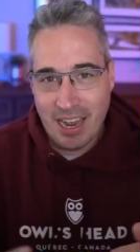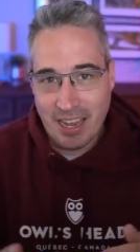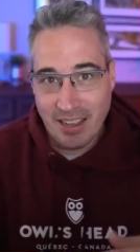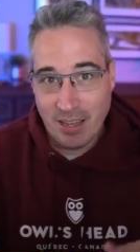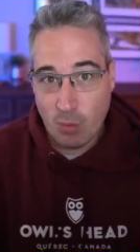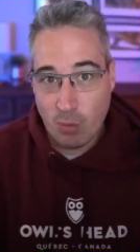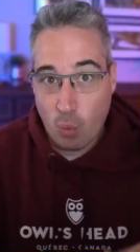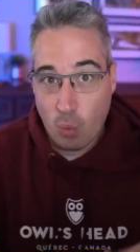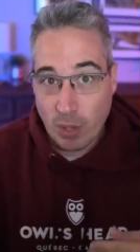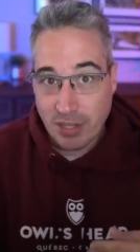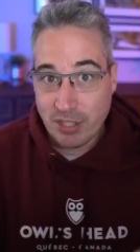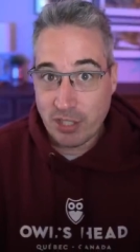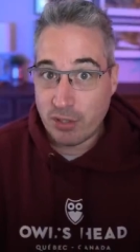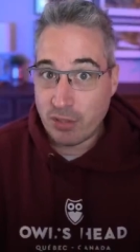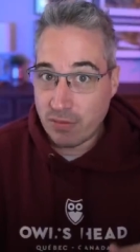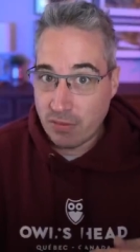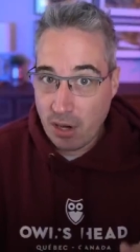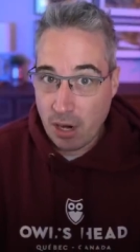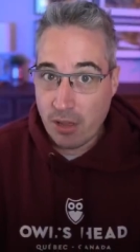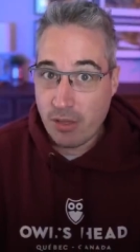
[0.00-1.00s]
And then once
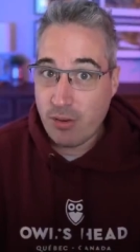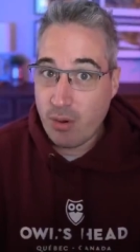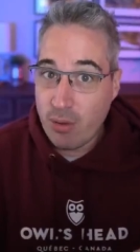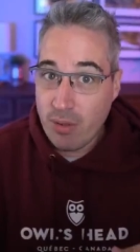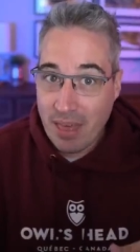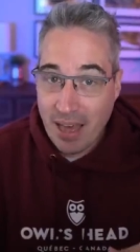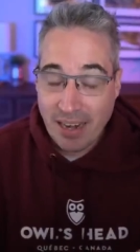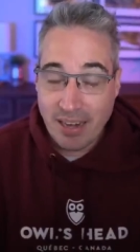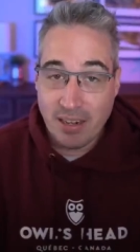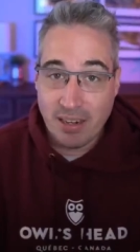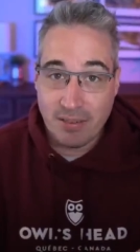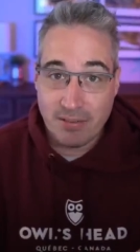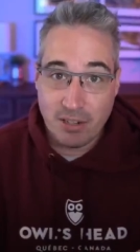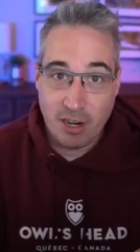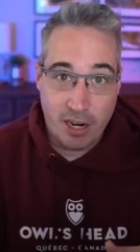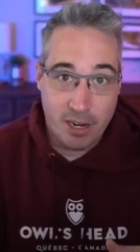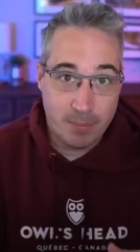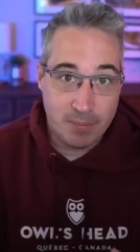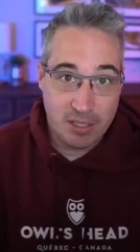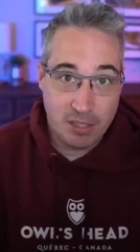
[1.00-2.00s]
you've gone through that enough
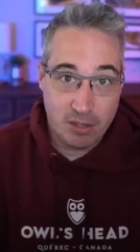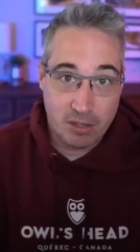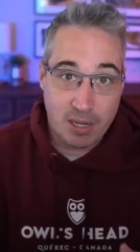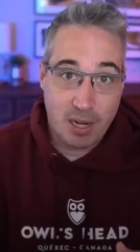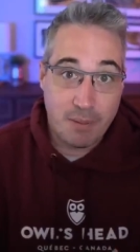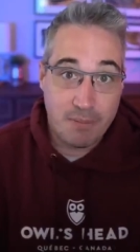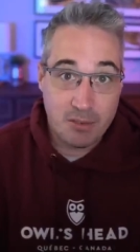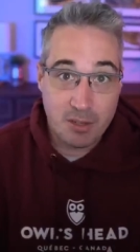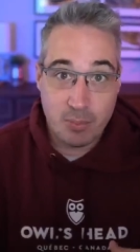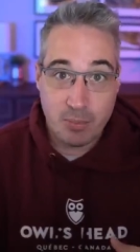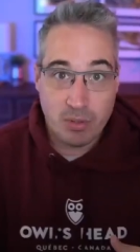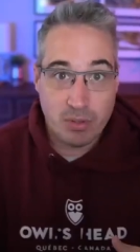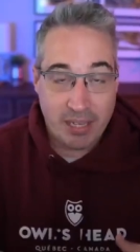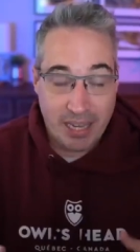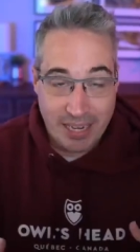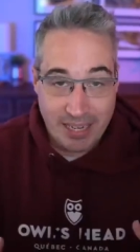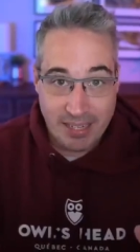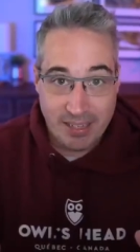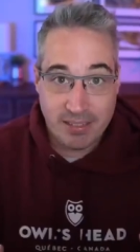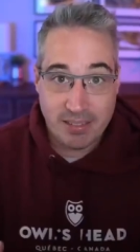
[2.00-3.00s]
times and you're comfortable
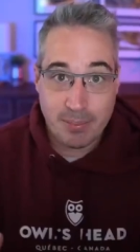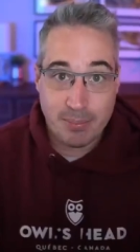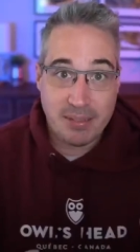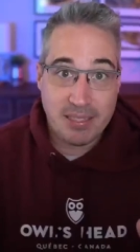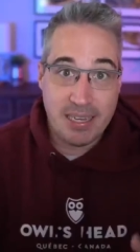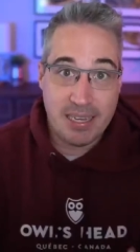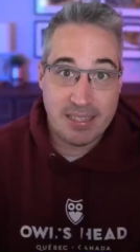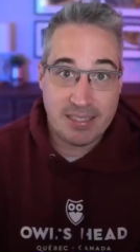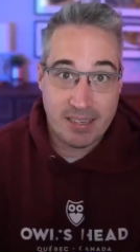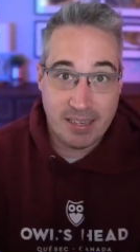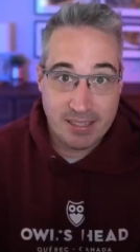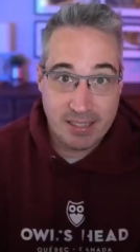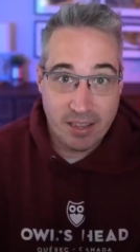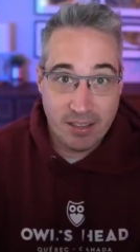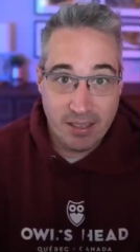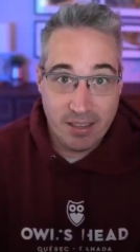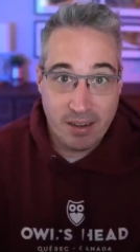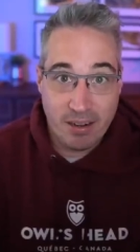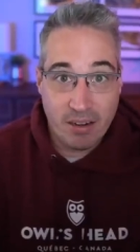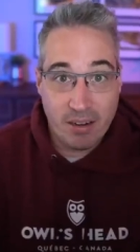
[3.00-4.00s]
getting some CSS
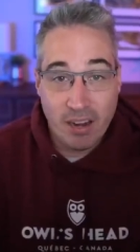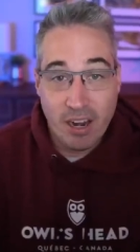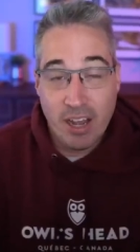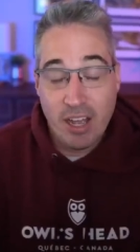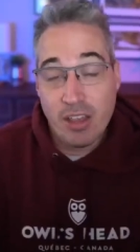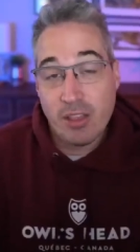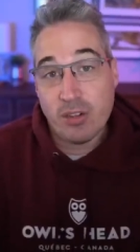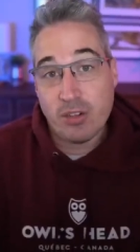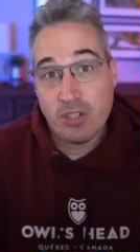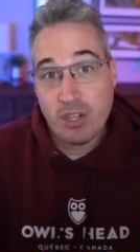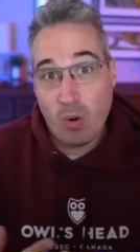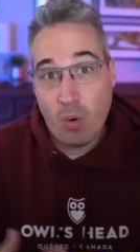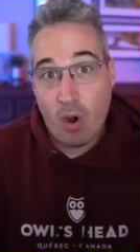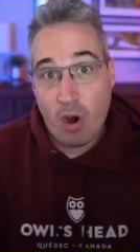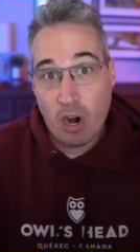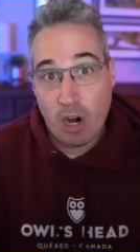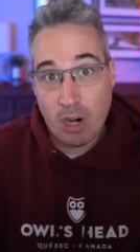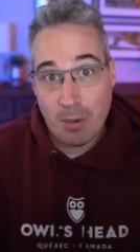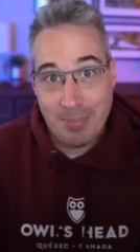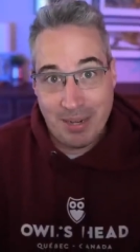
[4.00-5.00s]
on there, there's no
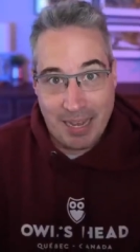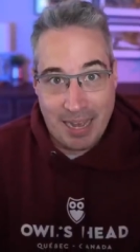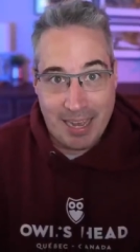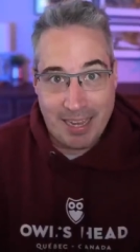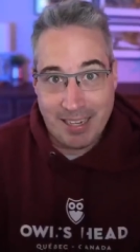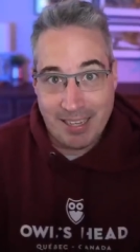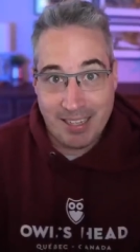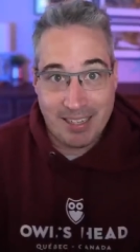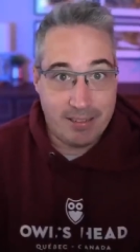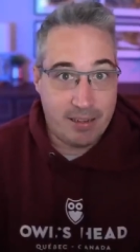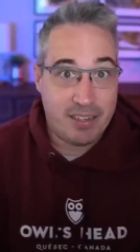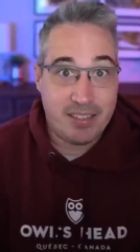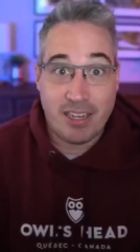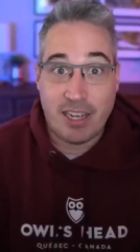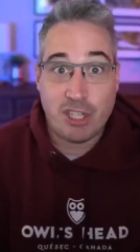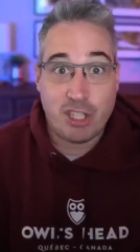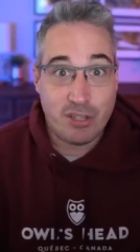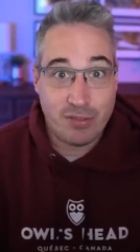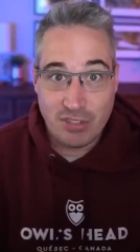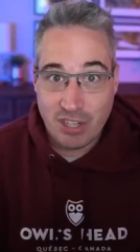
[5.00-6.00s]
harm in adding a
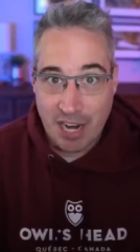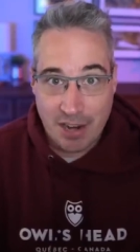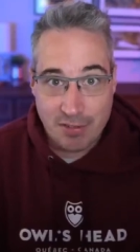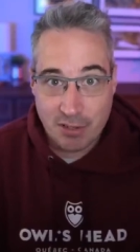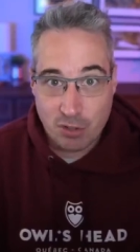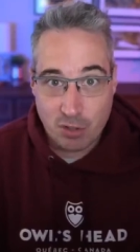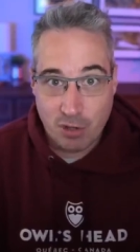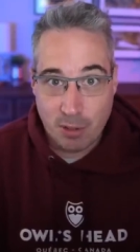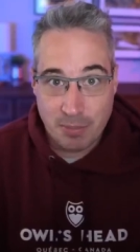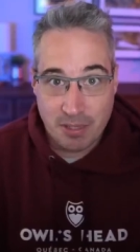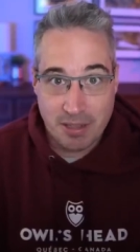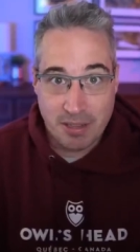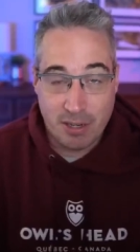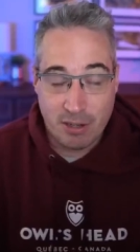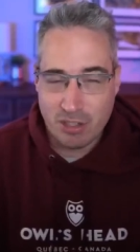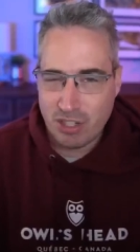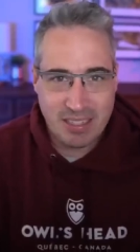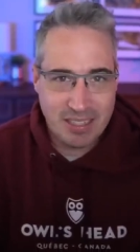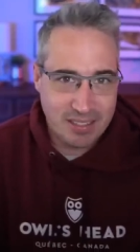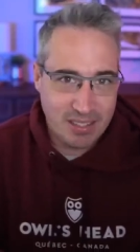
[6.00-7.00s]
touch of JavaScript in there,
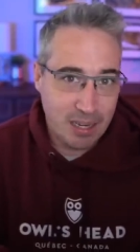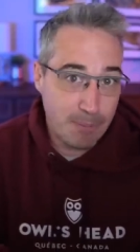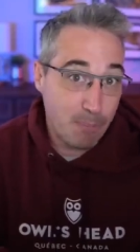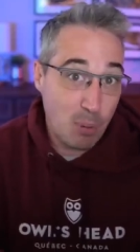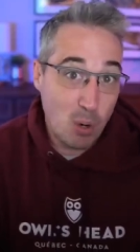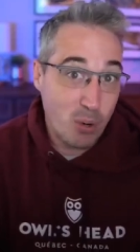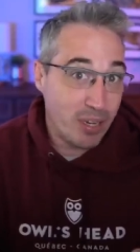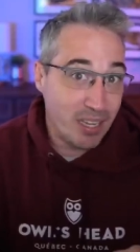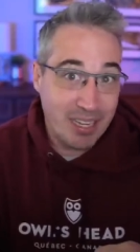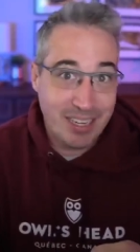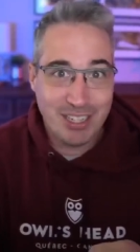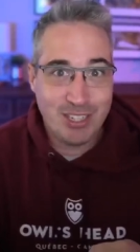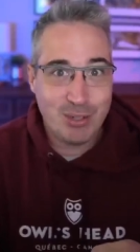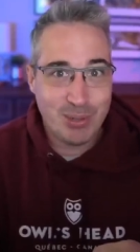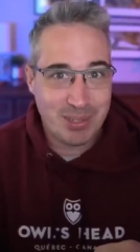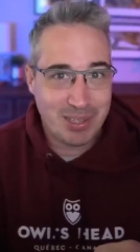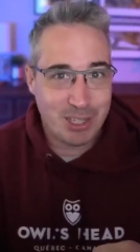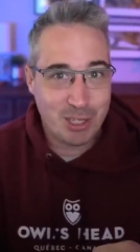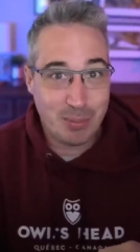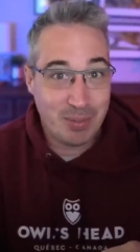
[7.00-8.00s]
and at least like poking into
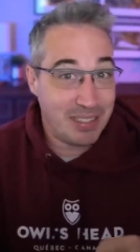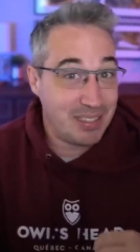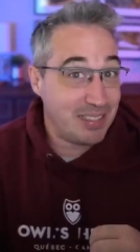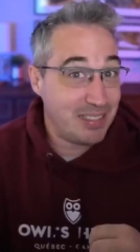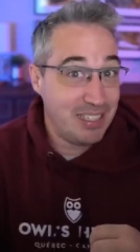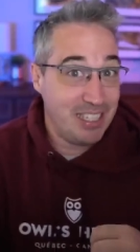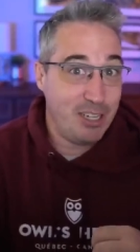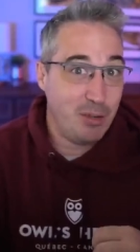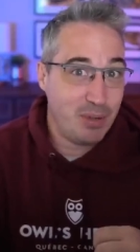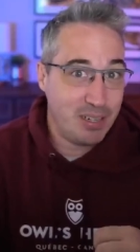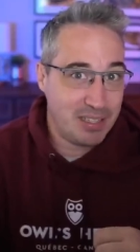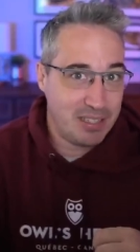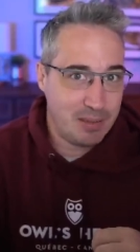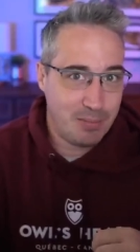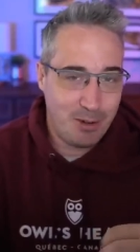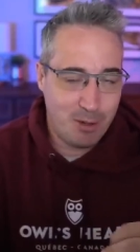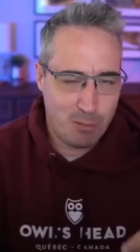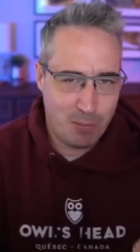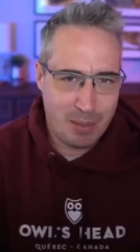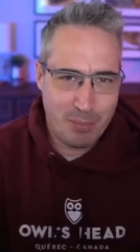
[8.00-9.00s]
a little bit, seeing what it's
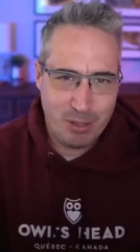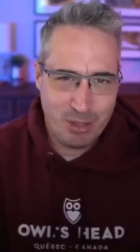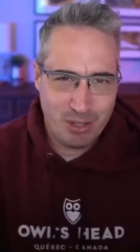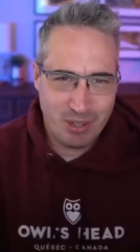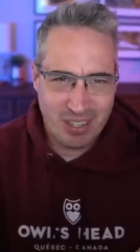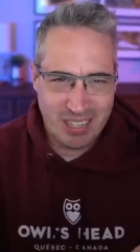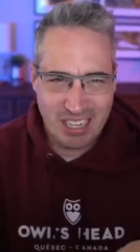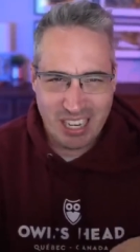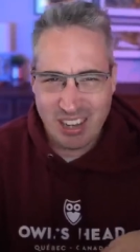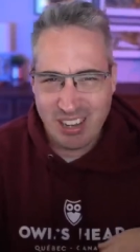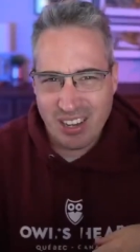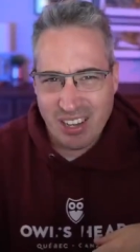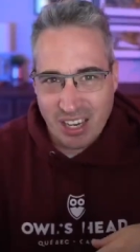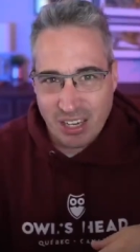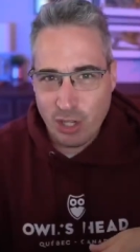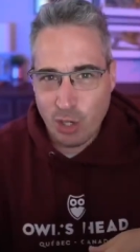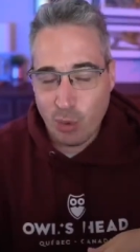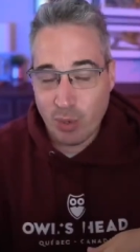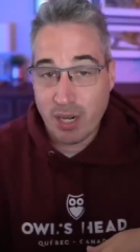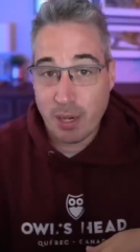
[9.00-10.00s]
about. Maybe you'll go like,
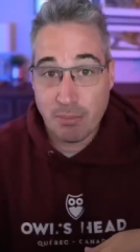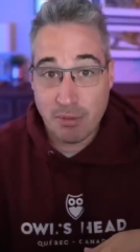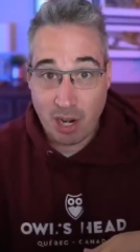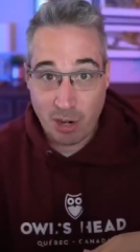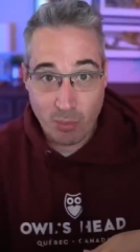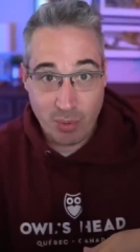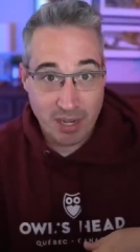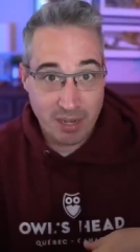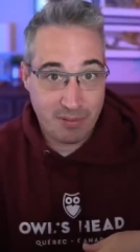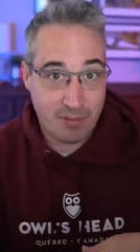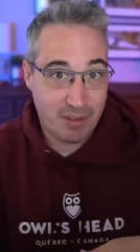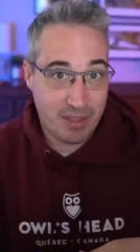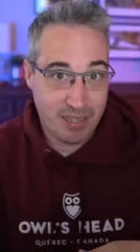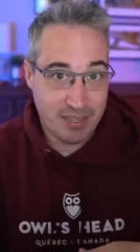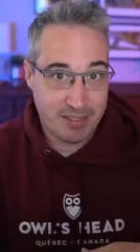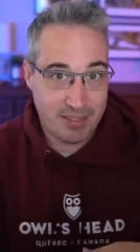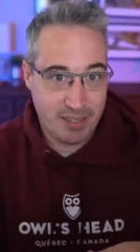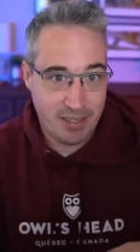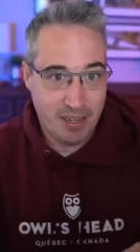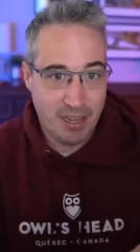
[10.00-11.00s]
you know what, I'm not ready for
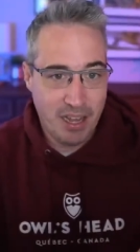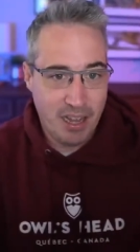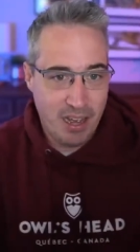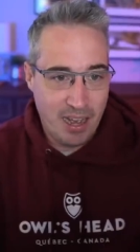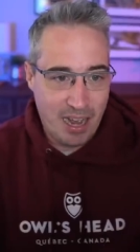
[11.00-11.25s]
this and